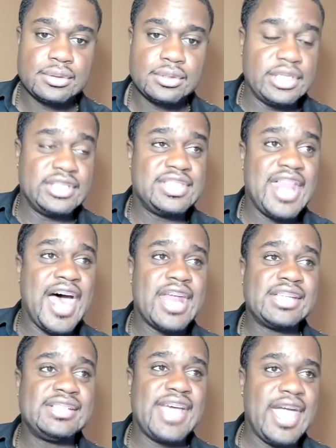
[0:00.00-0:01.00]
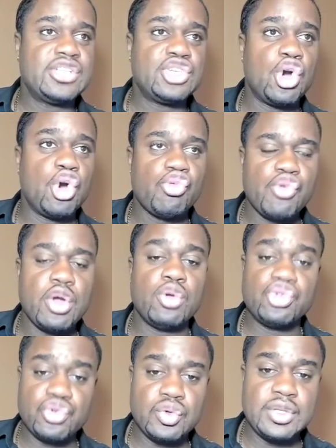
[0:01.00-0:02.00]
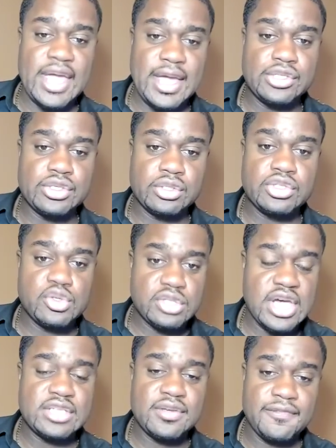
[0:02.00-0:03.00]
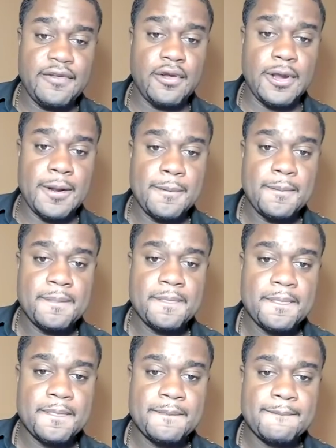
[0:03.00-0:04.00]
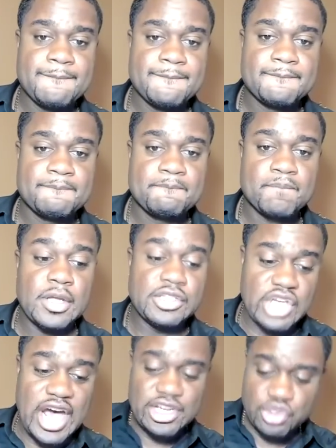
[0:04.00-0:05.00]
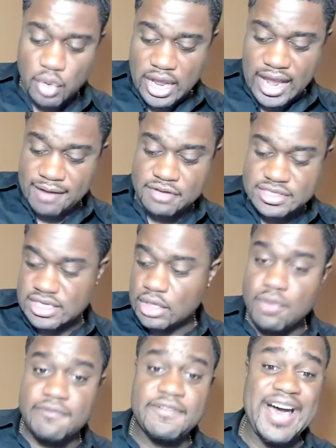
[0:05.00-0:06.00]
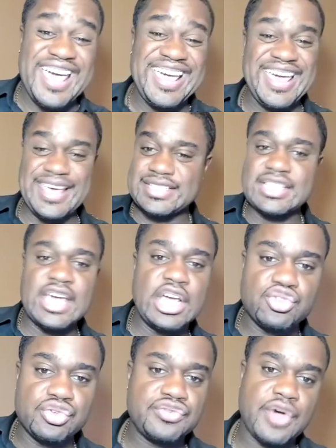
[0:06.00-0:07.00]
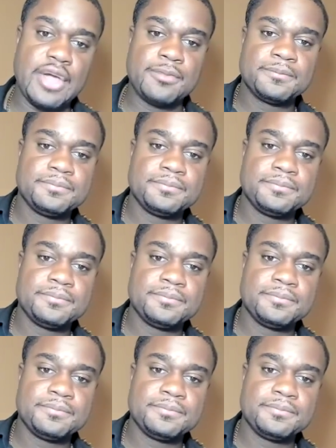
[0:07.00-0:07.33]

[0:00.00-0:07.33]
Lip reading: This is not a danger, a real true danger to Tyson Fury. Joshua, every single fight is a dangerous fight.